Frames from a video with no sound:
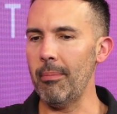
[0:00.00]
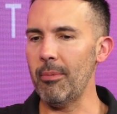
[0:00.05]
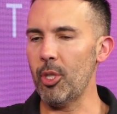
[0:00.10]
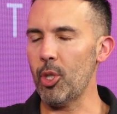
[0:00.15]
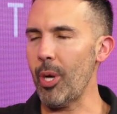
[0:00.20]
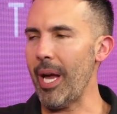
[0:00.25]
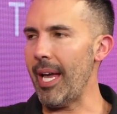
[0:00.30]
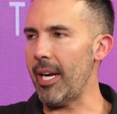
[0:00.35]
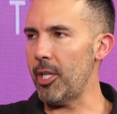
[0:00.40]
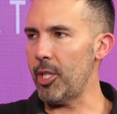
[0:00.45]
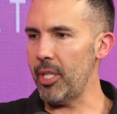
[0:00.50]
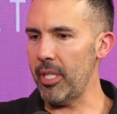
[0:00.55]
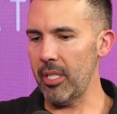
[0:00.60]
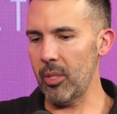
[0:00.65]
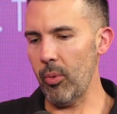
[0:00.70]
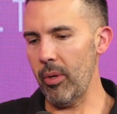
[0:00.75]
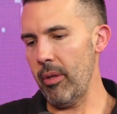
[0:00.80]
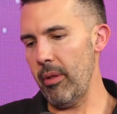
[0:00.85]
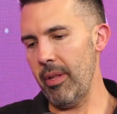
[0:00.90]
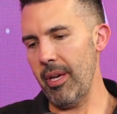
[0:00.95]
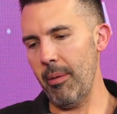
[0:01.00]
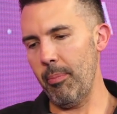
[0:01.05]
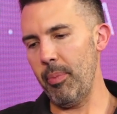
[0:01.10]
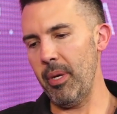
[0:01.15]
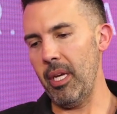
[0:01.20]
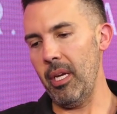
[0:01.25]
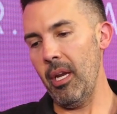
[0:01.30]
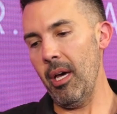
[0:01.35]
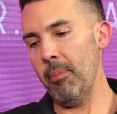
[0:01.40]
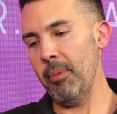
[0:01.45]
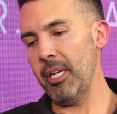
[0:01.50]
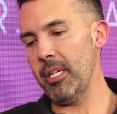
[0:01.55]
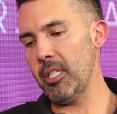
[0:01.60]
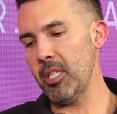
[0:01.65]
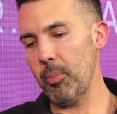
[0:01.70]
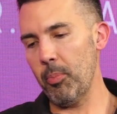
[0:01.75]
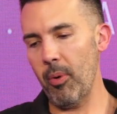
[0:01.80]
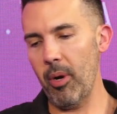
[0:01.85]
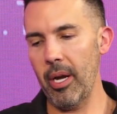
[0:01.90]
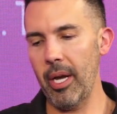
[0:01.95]
strategies, whether that be numbing
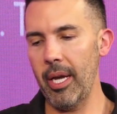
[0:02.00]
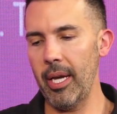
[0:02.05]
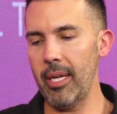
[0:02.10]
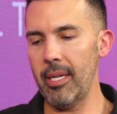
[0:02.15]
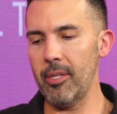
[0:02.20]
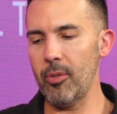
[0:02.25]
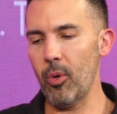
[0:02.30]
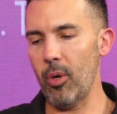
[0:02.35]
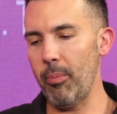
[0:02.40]
sprays